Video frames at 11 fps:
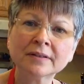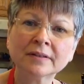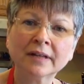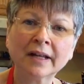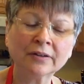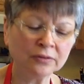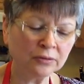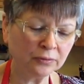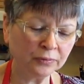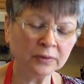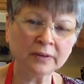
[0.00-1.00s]
I don't know
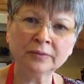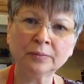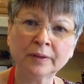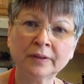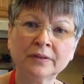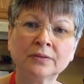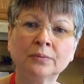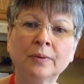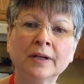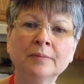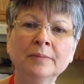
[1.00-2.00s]
if you live where there's a
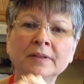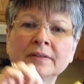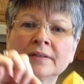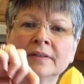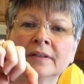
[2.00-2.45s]
Wegmans.